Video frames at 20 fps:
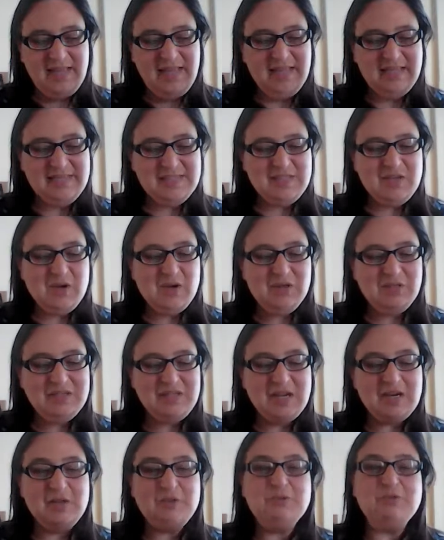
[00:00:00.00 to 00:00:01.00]
It's called
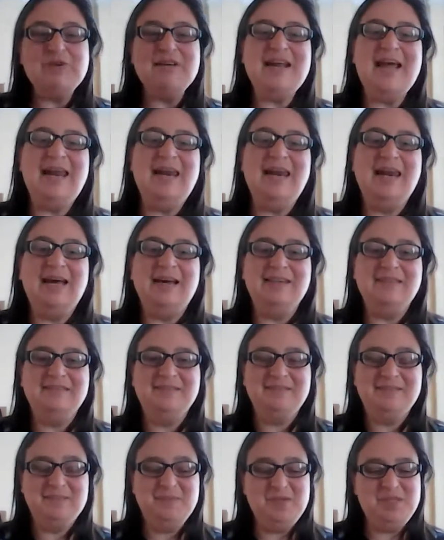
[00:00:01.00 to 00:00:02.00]
ritornella,
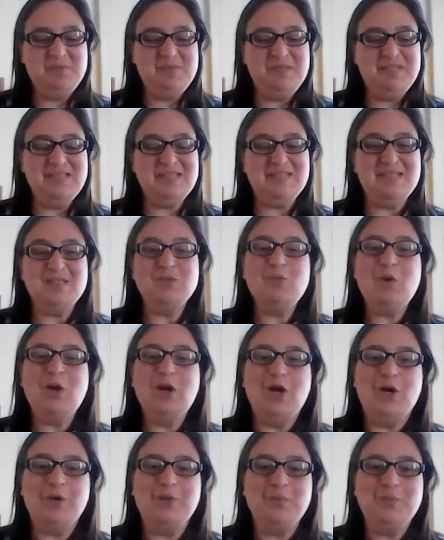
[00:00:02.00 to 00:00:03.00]
which means the
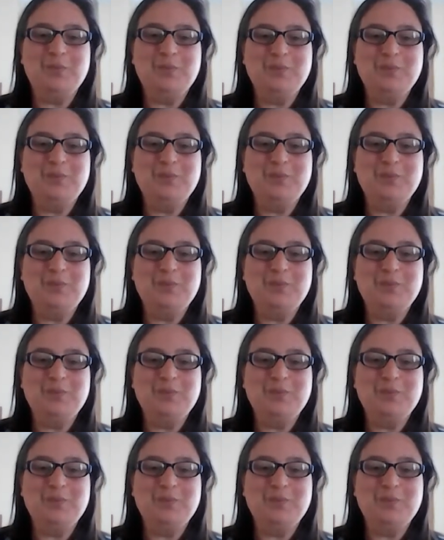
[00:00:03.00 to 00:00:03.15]
swallow.